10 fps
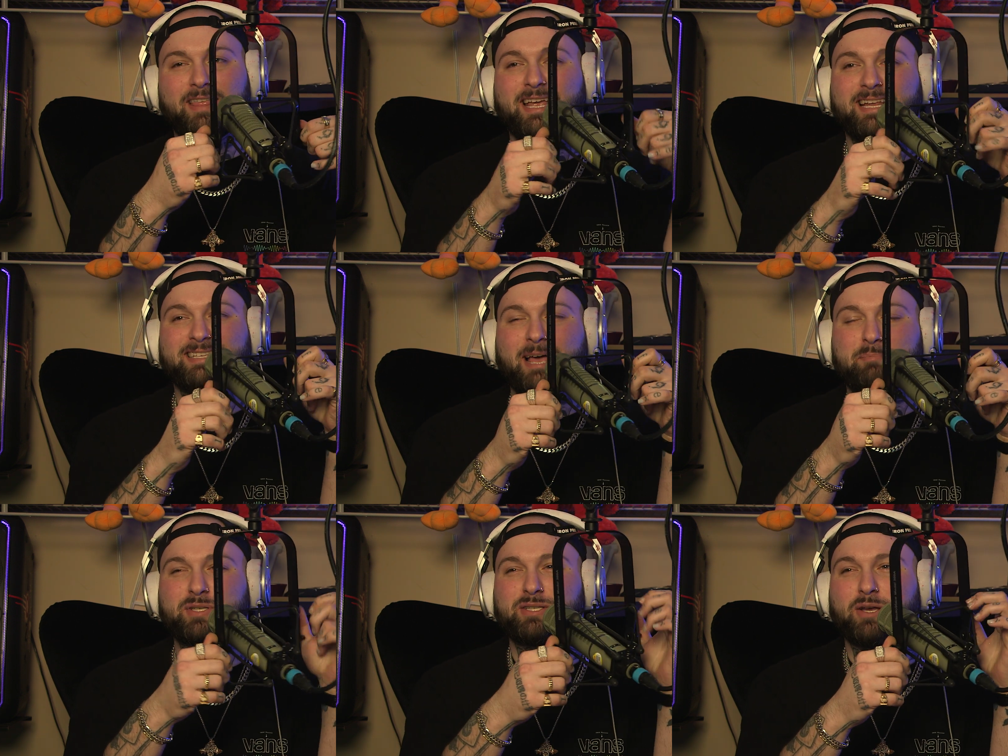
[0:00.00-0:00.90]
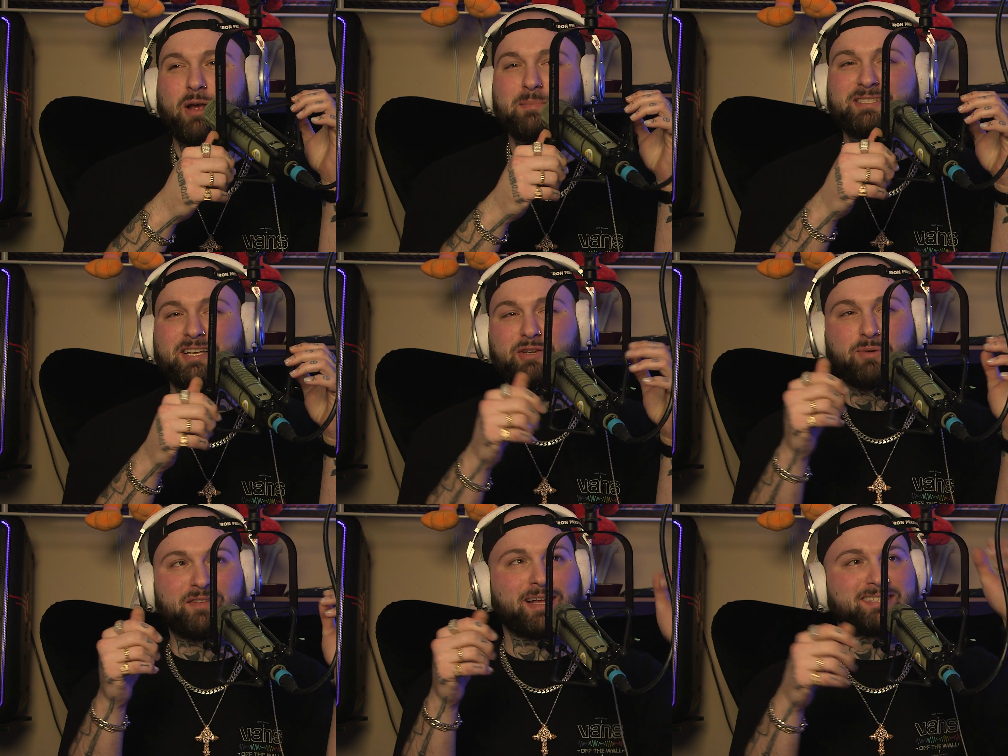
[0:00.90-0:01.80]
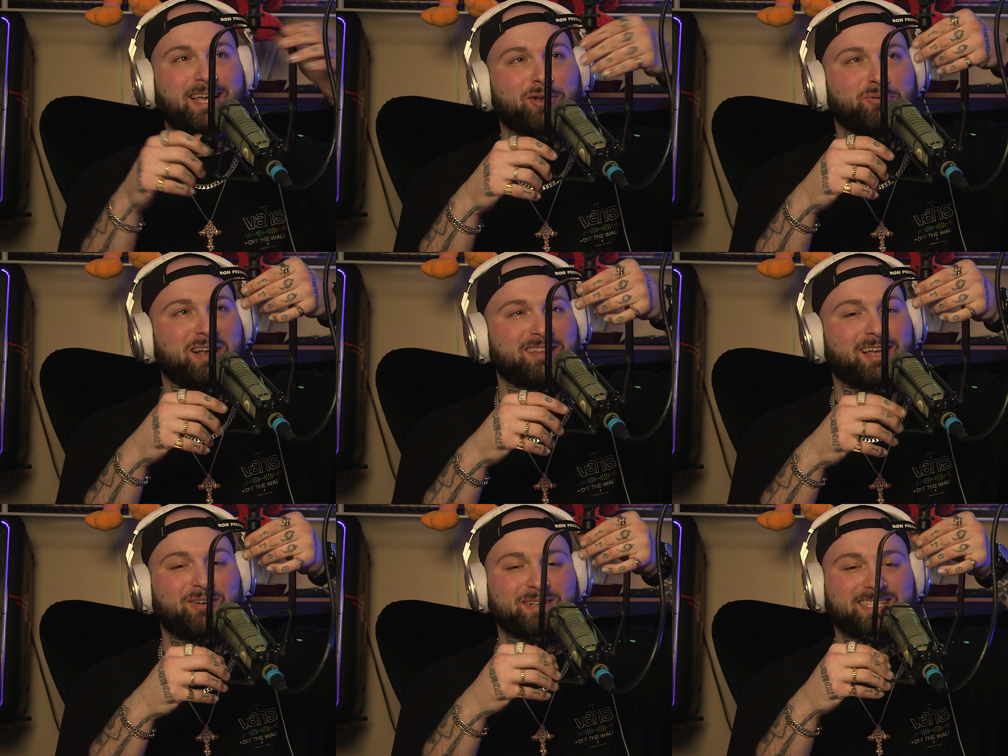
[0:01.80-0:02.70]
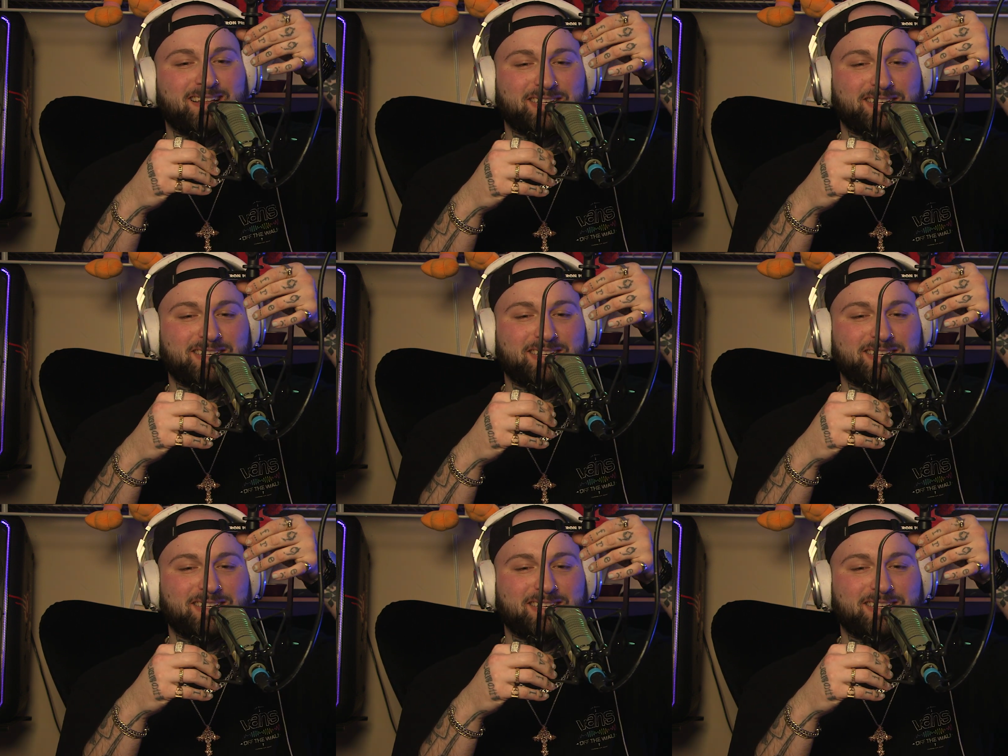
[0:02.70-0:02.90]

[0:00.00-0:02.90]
it is episode. I almost said you read that title correctly. I always say that